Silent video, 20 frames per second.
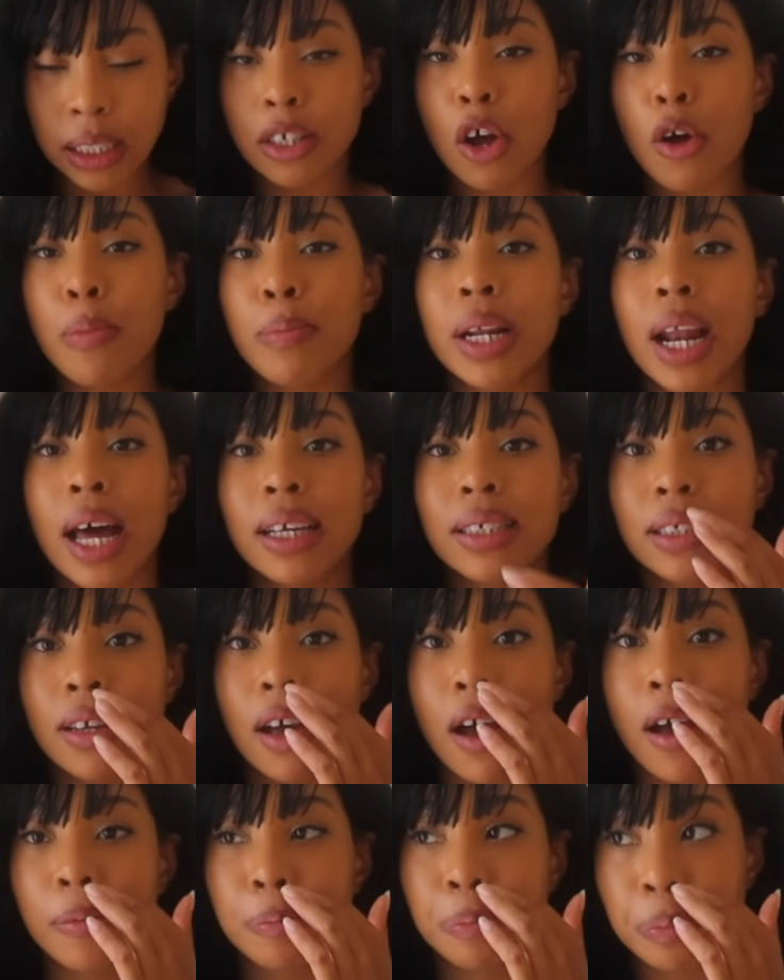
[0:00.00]
told me last
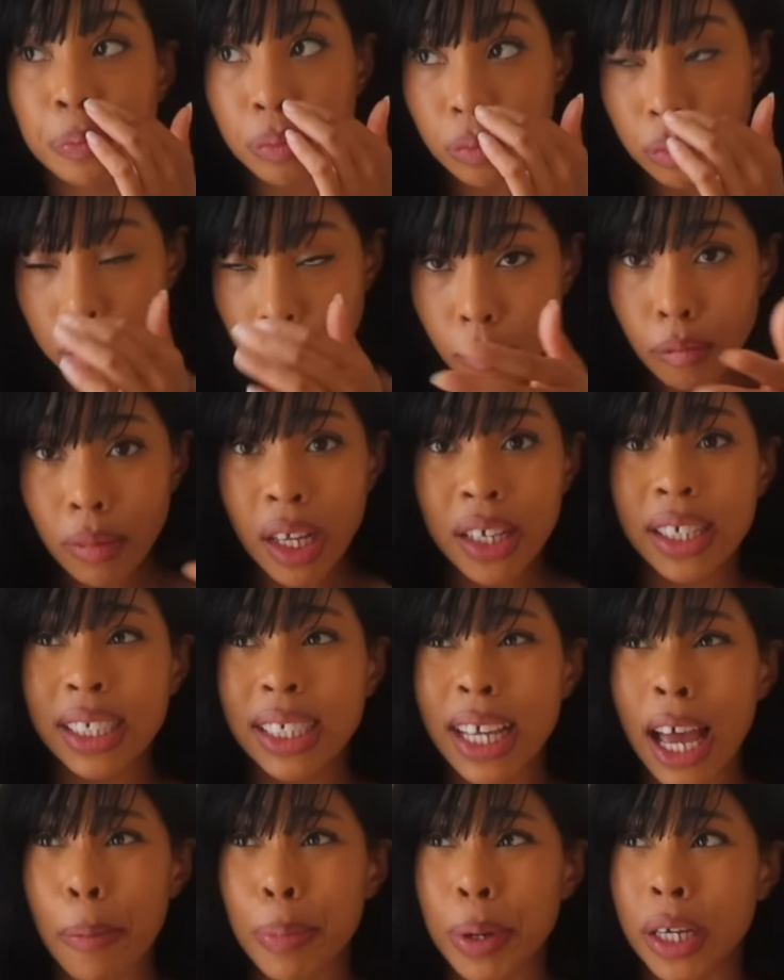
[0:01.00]
time this
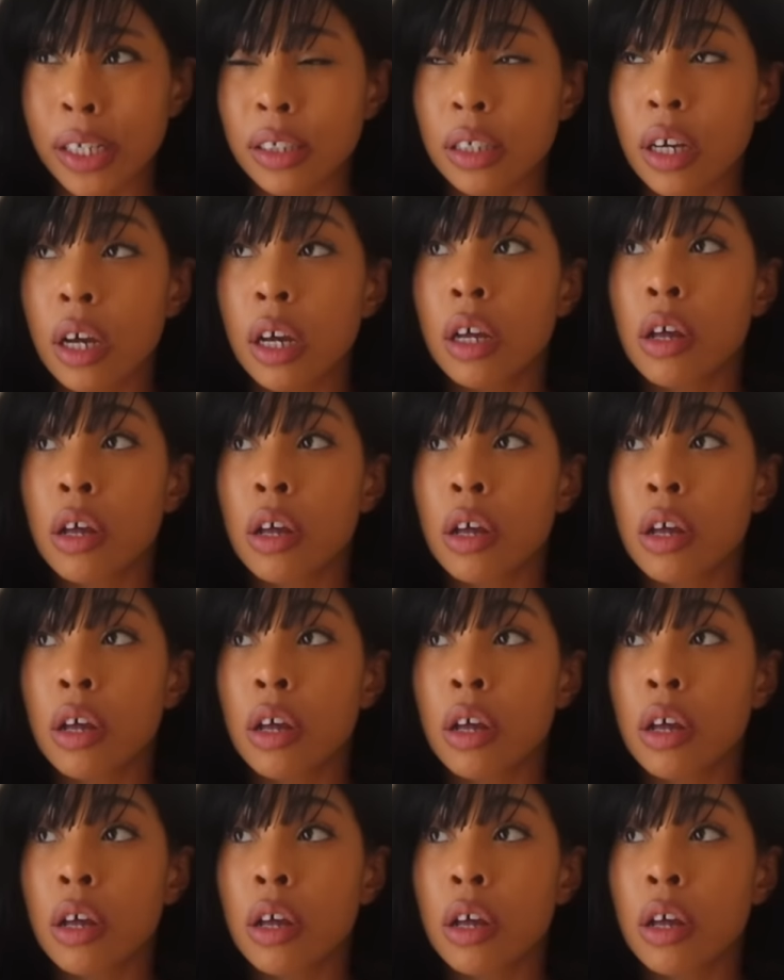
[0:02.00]
happened,